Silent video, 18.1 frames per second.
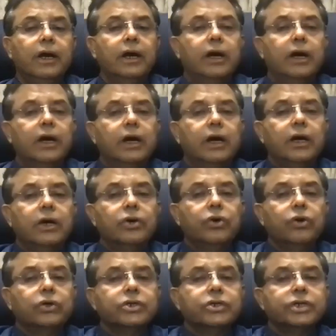
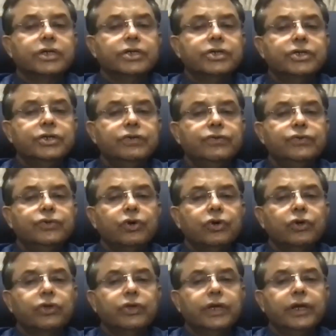Dr. Sanjeev
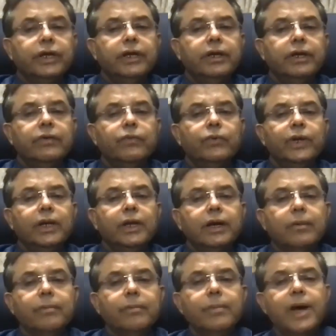Chaudhary, will
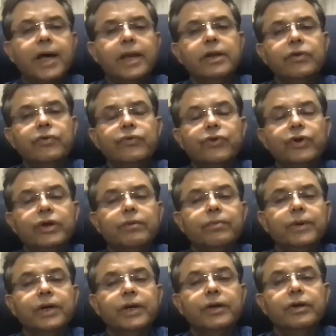combining
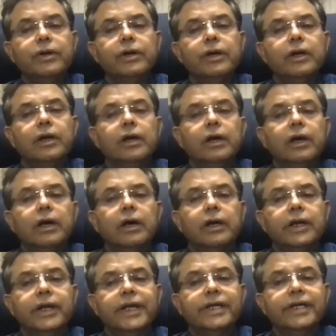treatment
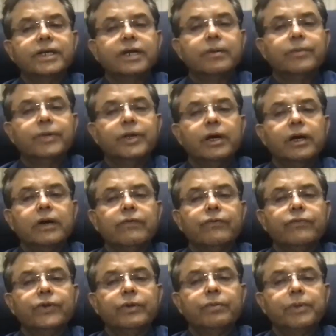laser
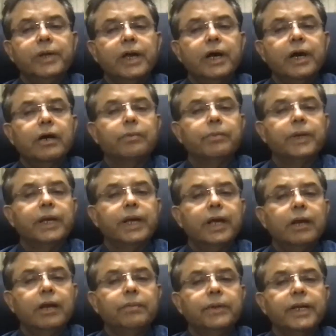MNRF with PRP
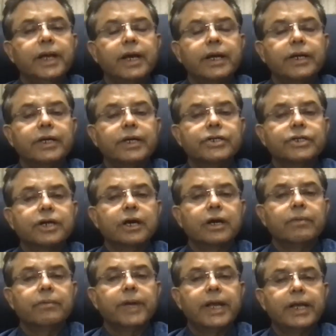help in acne
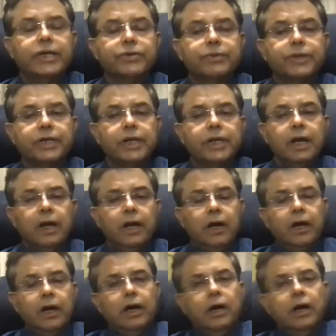scar management?
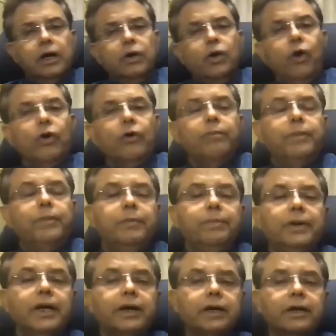A lot of
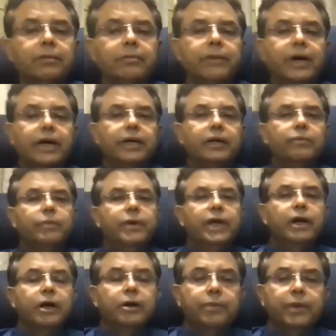people are combining
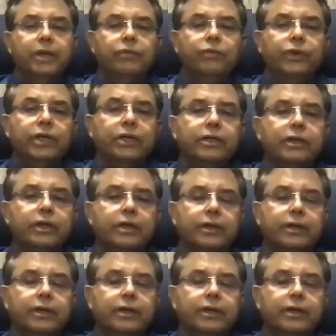PRP with